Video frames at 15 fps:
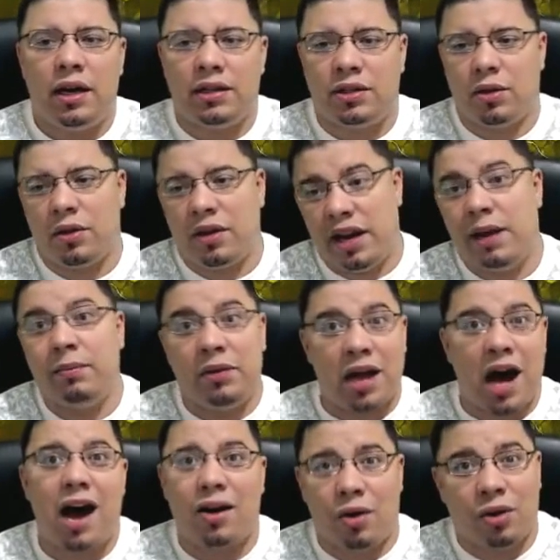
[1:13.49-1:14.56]
so the name
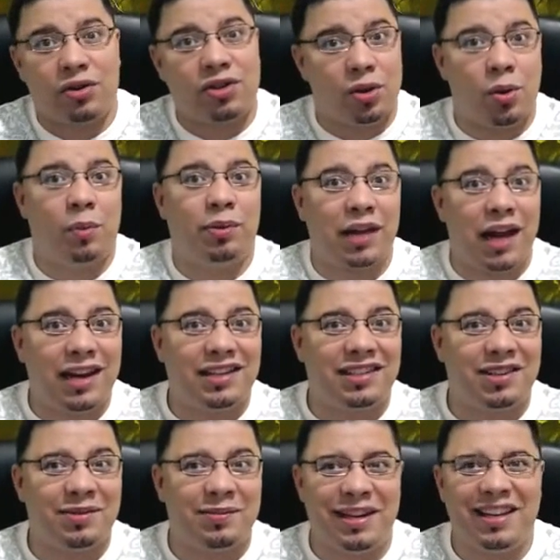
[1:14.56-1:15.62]
Doc also applies
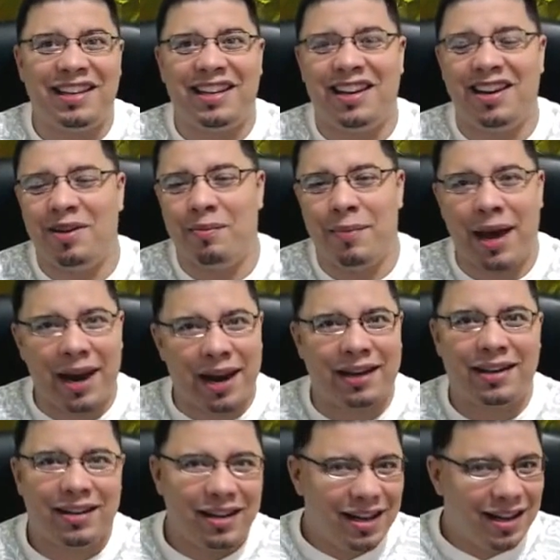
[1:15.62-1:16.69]
to me, you know,
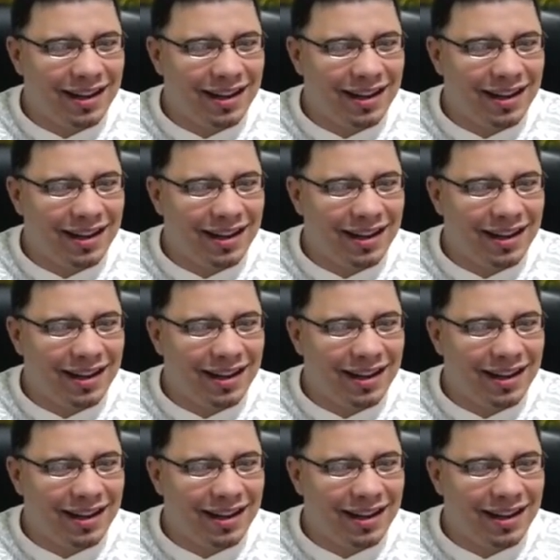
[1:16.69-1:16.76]
medic.